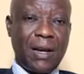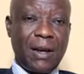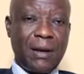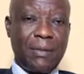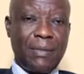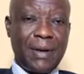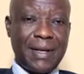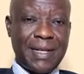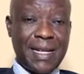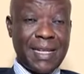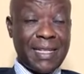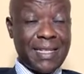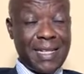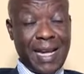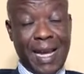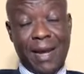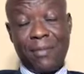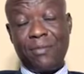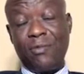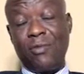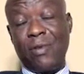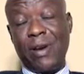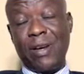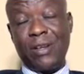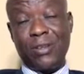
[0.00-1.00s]
But as
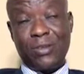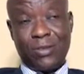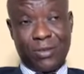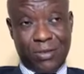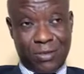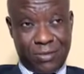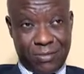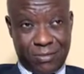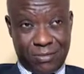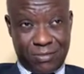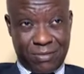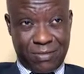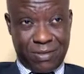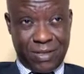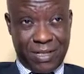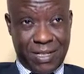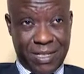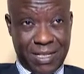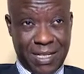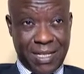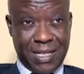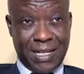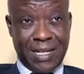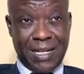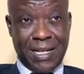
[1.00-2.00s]
time went on,
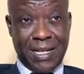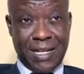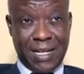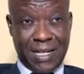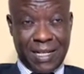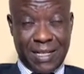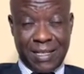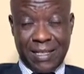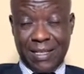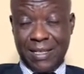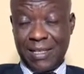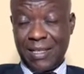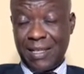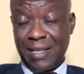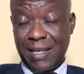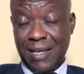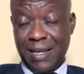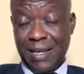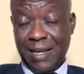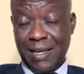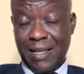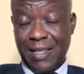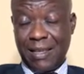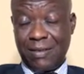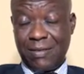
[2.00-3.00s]
certainly
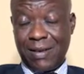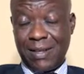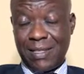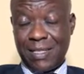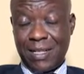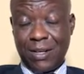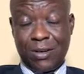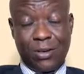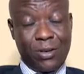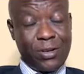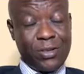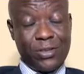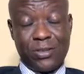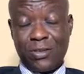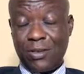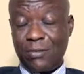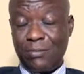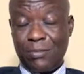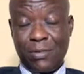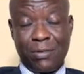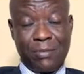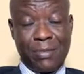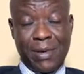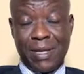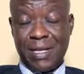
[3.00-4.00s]
there was a loss of
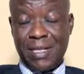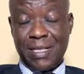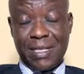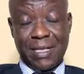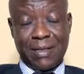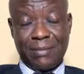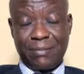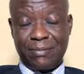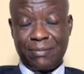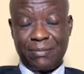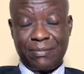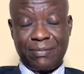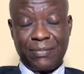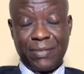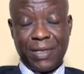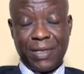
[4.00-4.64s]
momentum